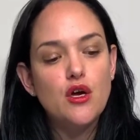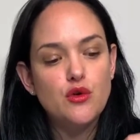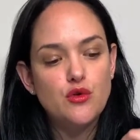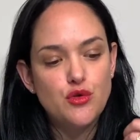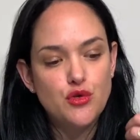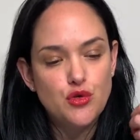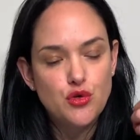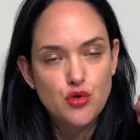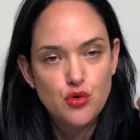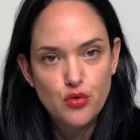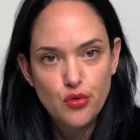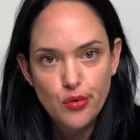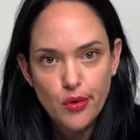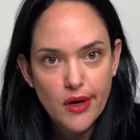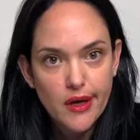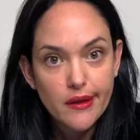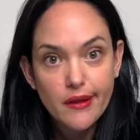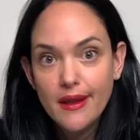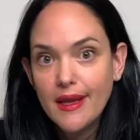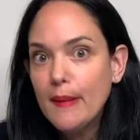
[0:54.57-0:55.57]
to
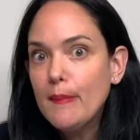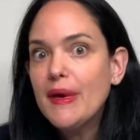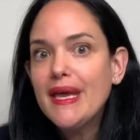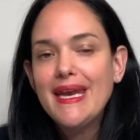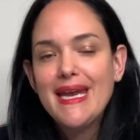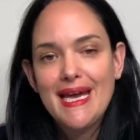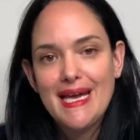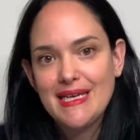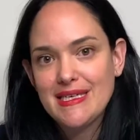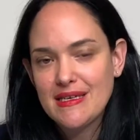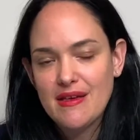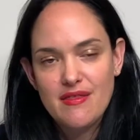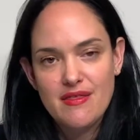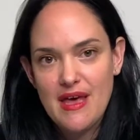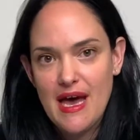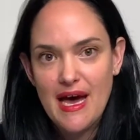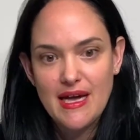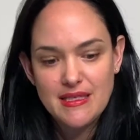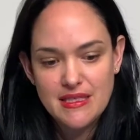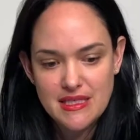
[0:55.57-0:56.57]
eliminate
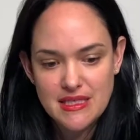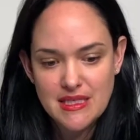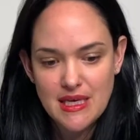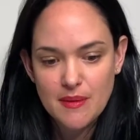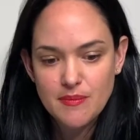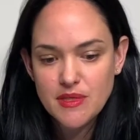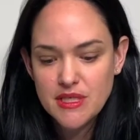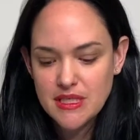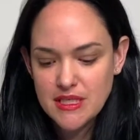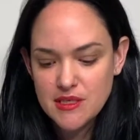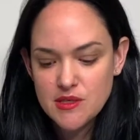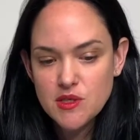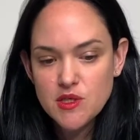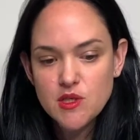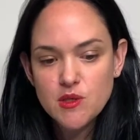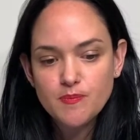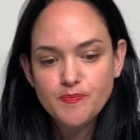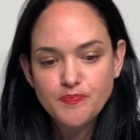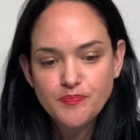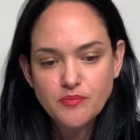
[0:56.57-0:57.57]
that
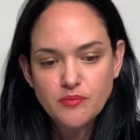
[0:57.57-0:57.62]
substance.